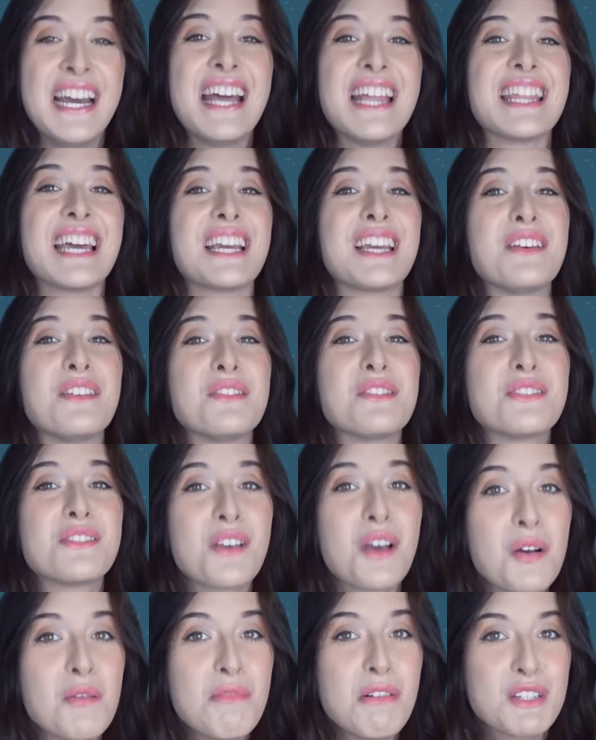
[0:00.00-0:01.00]
Thank you
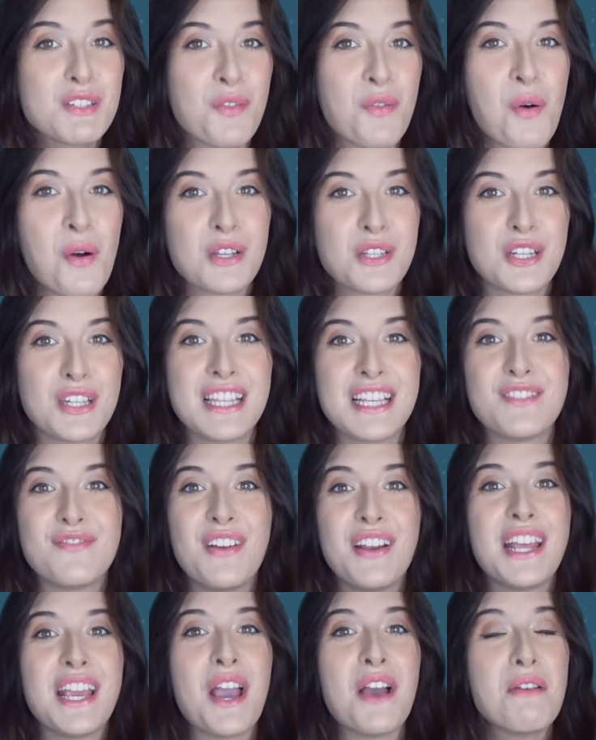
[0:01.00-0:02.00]
so much for watching this
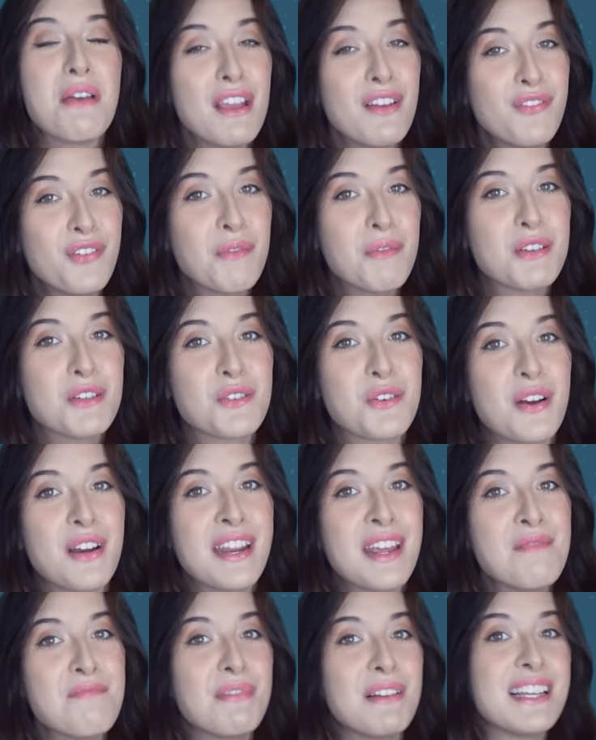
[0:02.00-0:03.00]
video. If you enjoyed
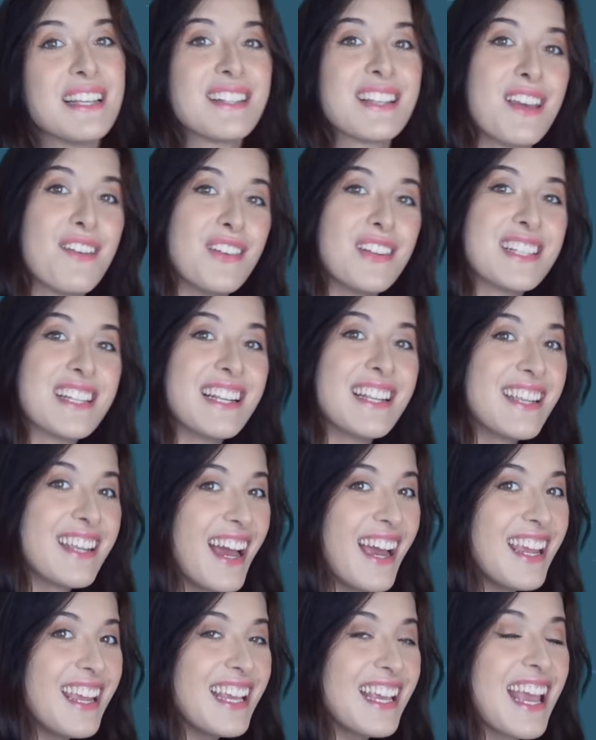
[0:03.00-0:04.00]
it, please give it a
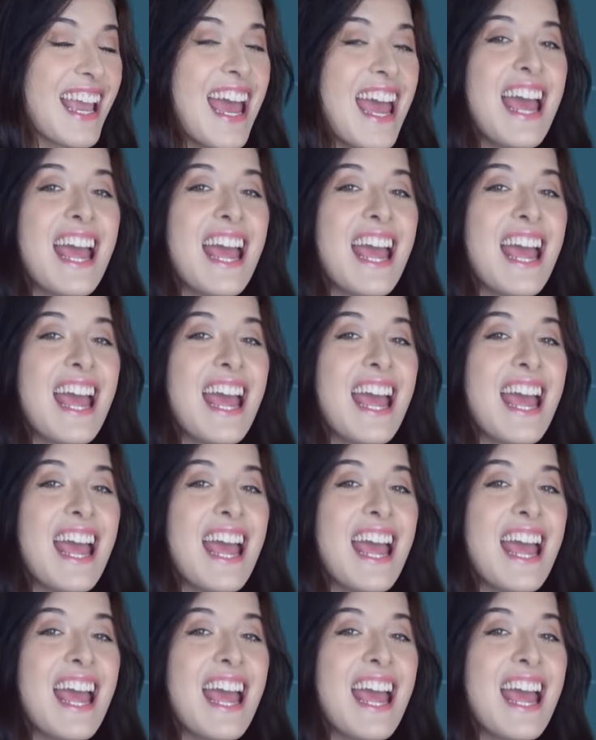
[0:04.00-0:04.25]
like.